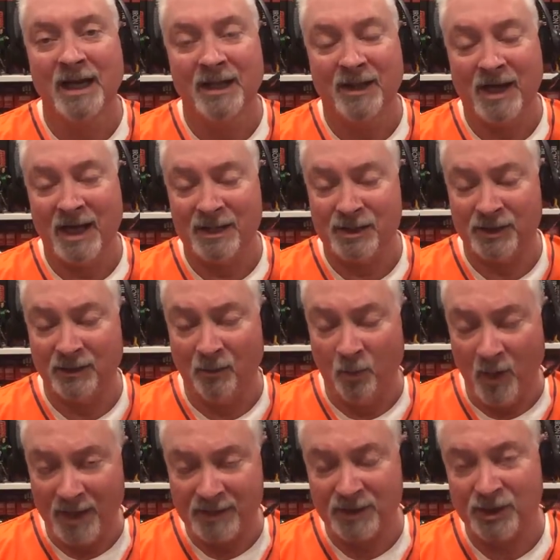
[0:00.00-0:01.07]
that actually
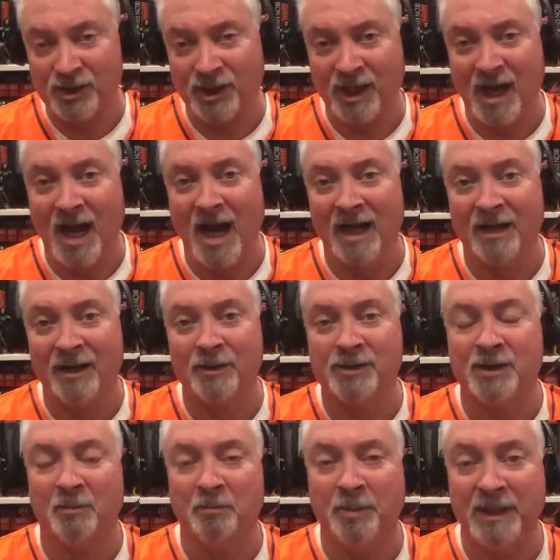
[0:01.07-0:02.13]
went to Chicago
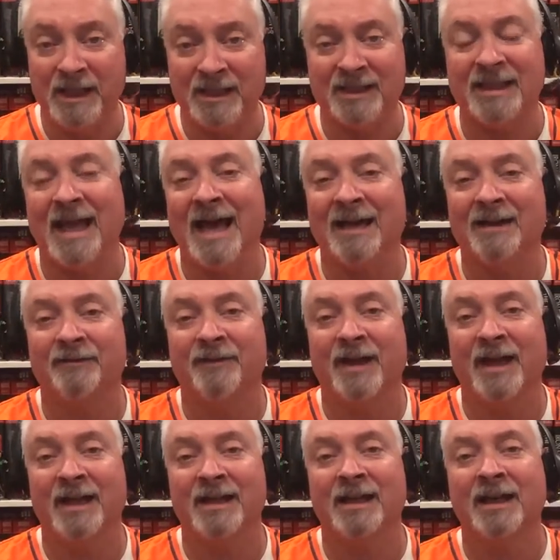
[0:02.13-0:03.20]
to be at that
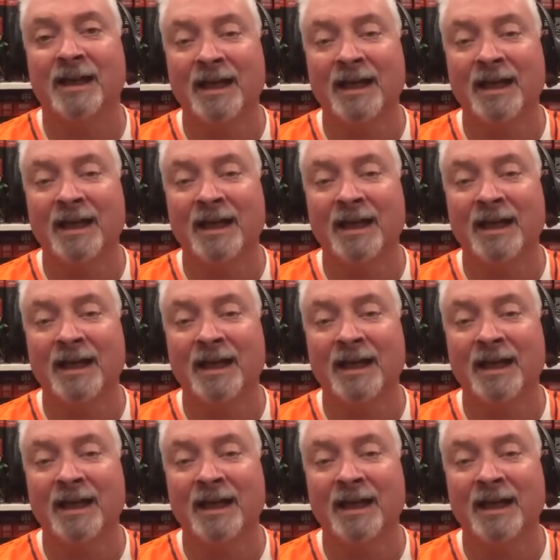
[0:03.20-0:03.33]
event